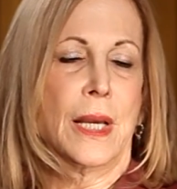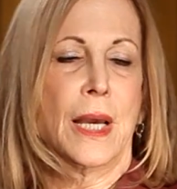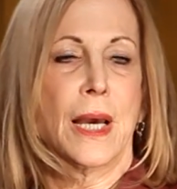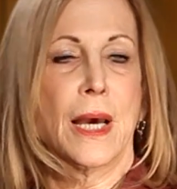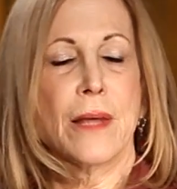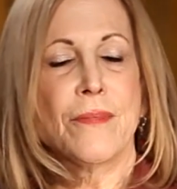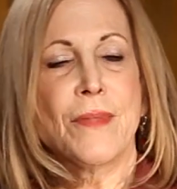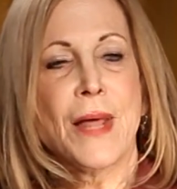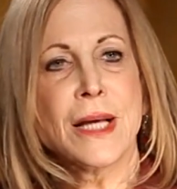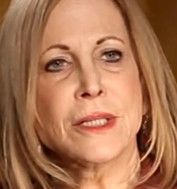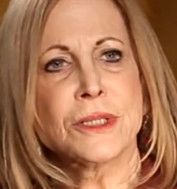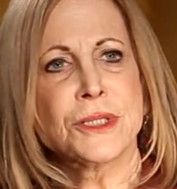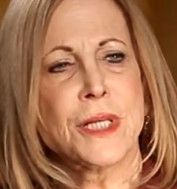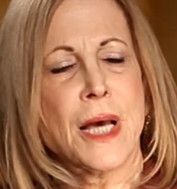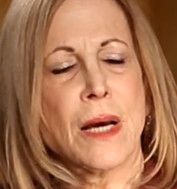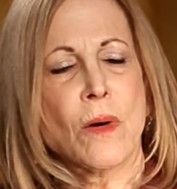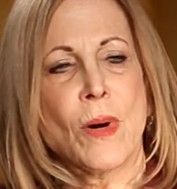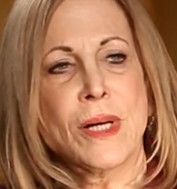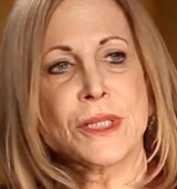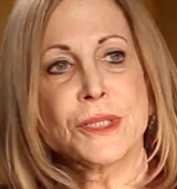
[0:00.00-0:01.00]
And that
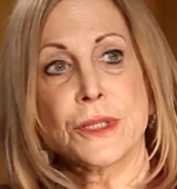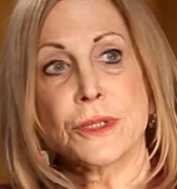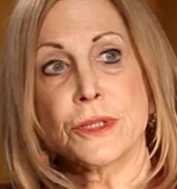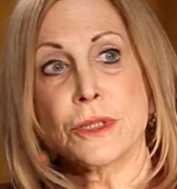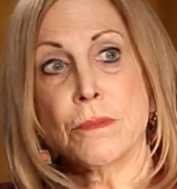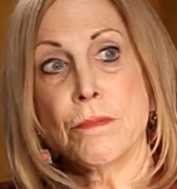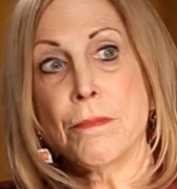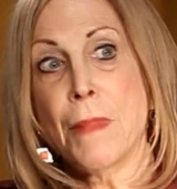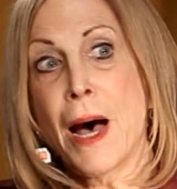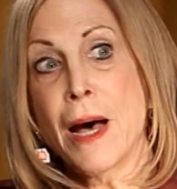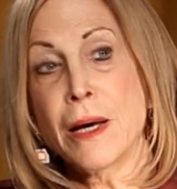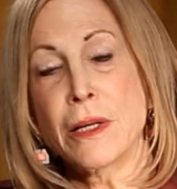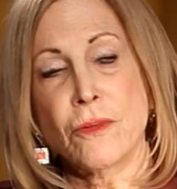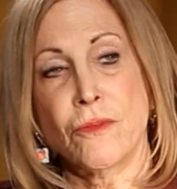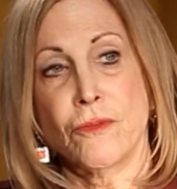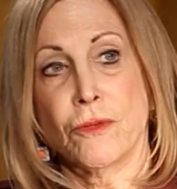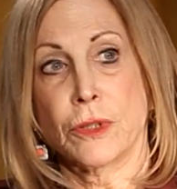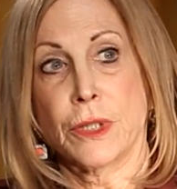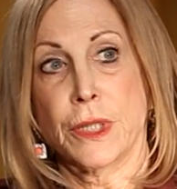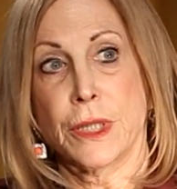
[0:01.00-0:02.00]
segues into
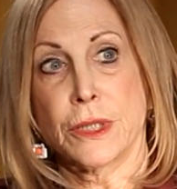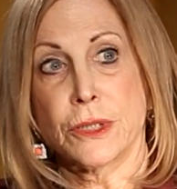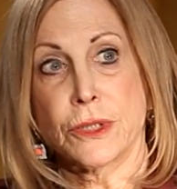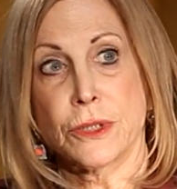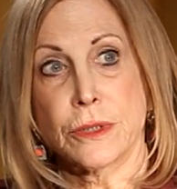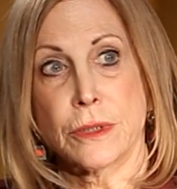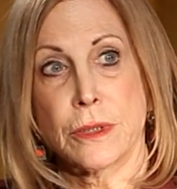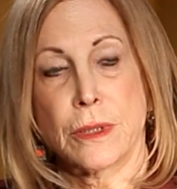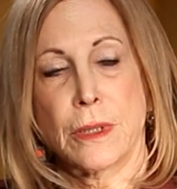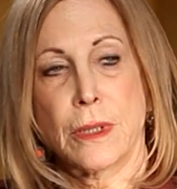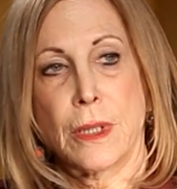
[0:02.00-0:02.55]
mindfulness.